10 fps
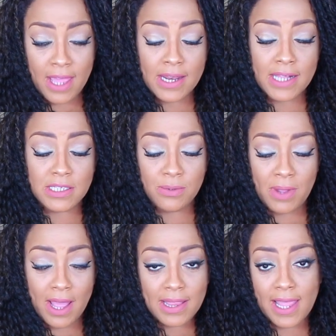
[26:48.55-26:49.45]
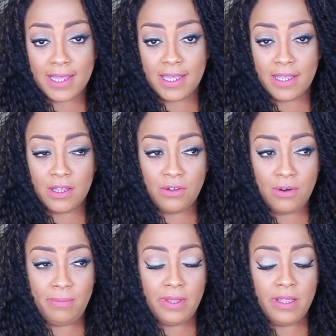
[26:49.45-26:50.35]
And that's the way I like it. You
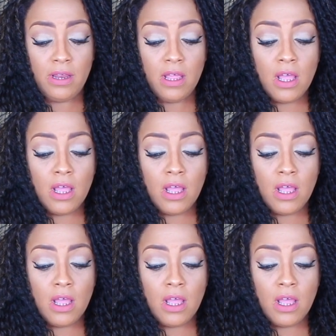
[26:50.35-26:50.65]
know what I mean?